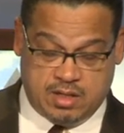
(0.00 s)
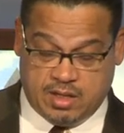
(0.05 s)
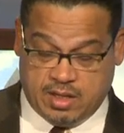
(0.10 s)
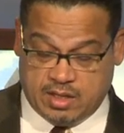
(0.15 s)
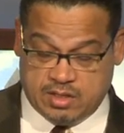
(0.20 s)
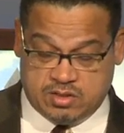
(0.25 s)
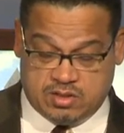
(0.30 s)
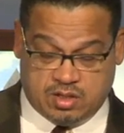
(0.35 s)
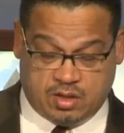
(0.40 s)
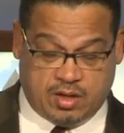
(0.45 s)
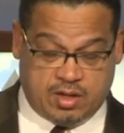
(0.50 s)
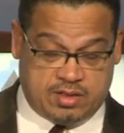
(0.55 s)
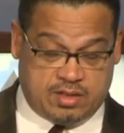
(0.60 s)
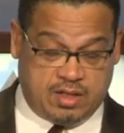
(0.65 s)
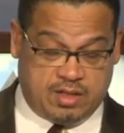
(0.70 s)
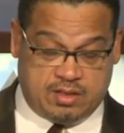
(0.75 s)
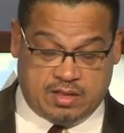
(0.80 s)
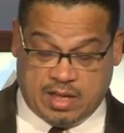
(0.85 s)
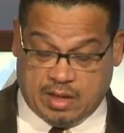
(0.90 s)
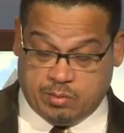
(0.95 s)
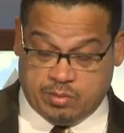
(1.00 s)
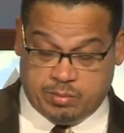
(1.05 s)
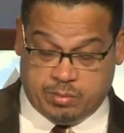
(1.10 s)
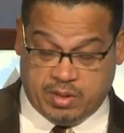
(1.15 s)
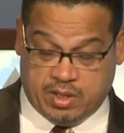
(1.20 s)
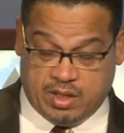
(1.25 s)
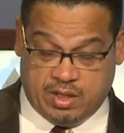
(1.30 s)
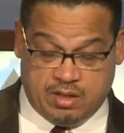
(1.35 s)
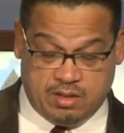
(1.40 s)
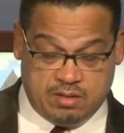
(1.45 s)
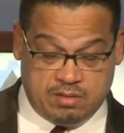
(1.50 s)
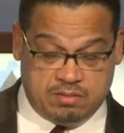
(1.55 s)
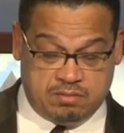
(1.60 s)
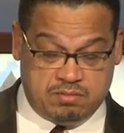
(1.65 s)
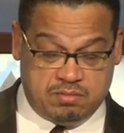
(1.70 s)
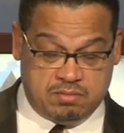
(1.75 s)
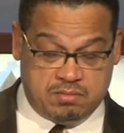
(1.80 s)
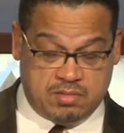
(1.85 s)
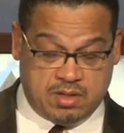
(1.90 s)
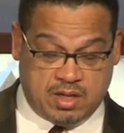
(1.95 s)
And so I think that
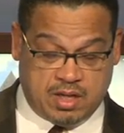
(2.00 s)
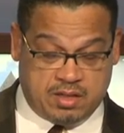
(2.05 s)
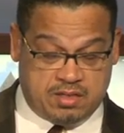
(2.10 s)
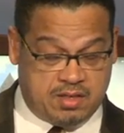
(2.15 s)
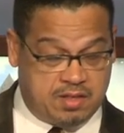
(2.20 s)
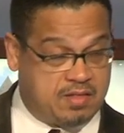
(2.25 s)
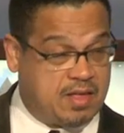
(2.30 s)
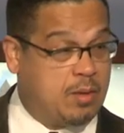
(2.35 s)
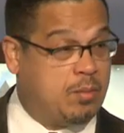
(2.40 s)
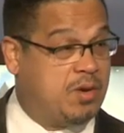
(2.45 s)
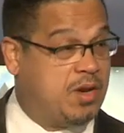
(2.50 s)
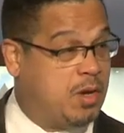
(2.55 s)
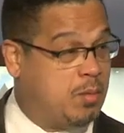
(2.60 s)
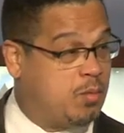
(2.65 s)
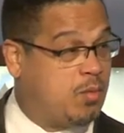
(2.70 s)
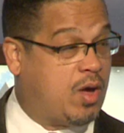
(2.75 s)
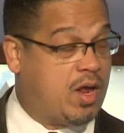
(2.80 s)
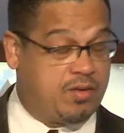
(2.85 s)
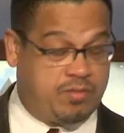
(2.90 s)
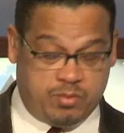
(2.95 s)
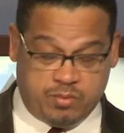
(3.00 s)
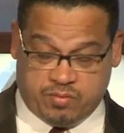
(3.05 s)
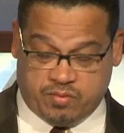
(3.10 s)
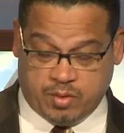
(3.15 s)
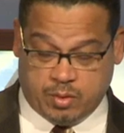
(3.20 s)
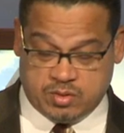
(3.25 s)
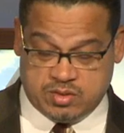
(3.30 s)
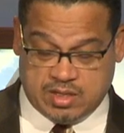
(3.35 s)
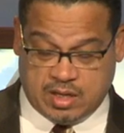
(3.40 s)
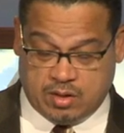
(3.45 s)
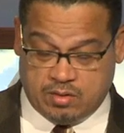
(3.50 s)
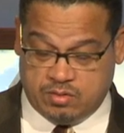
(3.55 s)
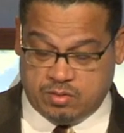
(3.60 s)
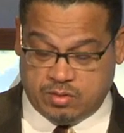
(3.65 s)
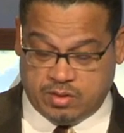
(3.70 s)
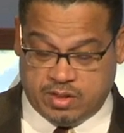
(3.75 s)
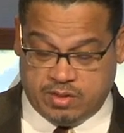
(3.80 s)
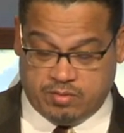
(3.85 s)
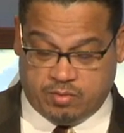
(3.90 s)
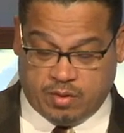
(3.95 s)
would help quite a few folks out who
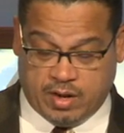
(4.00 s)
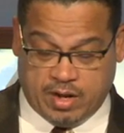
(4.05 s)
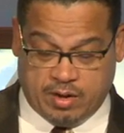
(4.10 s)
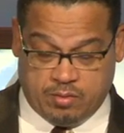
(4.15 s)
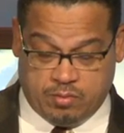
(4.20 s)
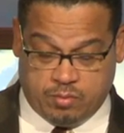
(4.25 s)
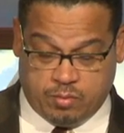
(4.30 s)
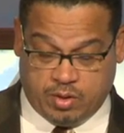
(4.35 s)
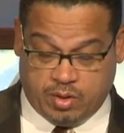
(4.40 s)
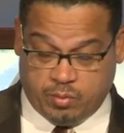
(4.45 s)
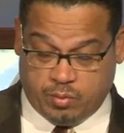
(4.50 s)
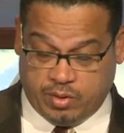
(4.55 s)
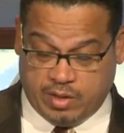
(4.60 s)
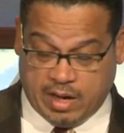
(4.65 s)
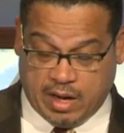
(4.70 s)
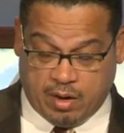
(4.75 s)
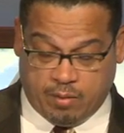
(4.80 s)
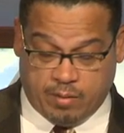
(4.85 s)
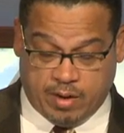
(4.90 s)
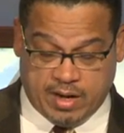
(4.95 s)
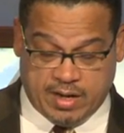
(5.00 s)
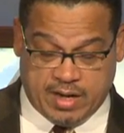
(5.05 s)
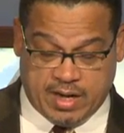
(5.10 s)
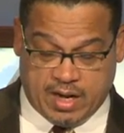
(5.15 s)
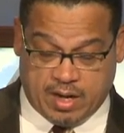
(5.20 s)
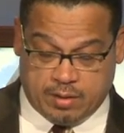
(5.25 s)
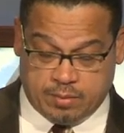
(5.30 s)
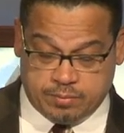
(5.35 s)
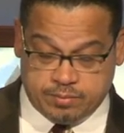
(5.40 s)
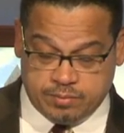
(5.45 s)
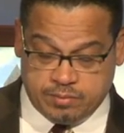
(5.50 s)
live right where we are right now.